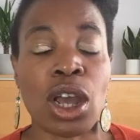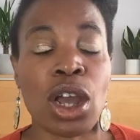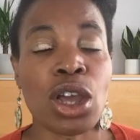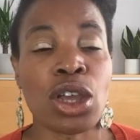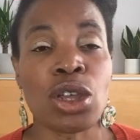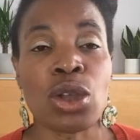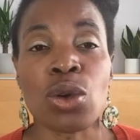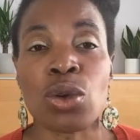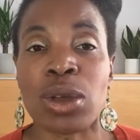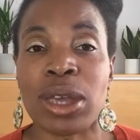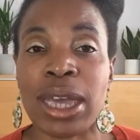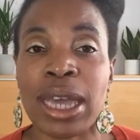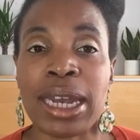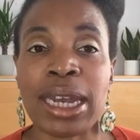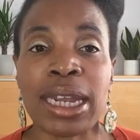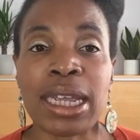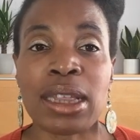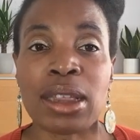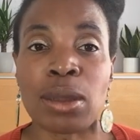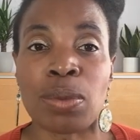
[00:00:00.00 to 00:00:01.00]
you're
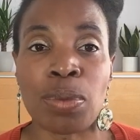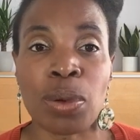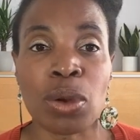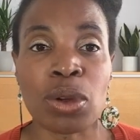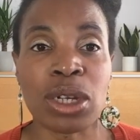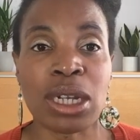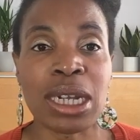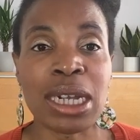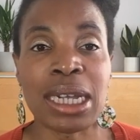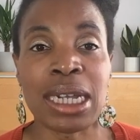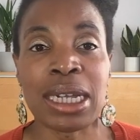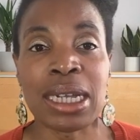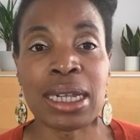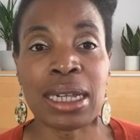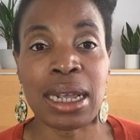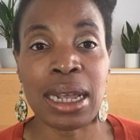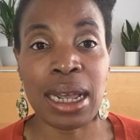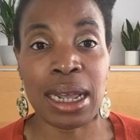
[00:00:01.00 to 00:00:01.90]
getting the body